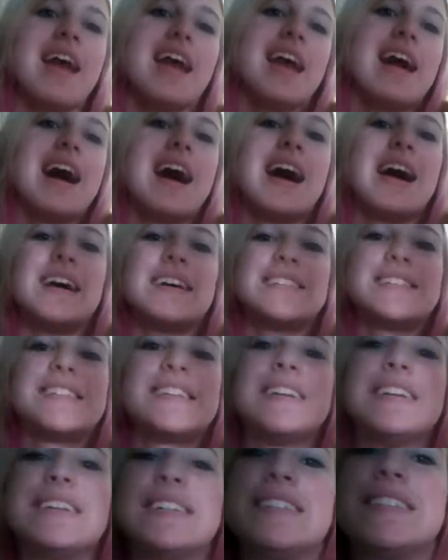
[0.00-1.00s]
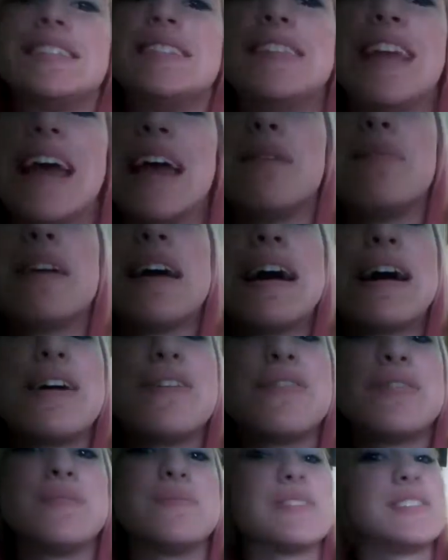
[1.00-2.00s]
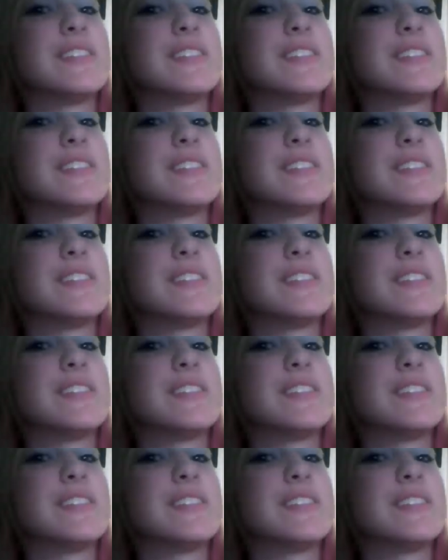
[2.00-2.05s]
Hey guys, it's Damia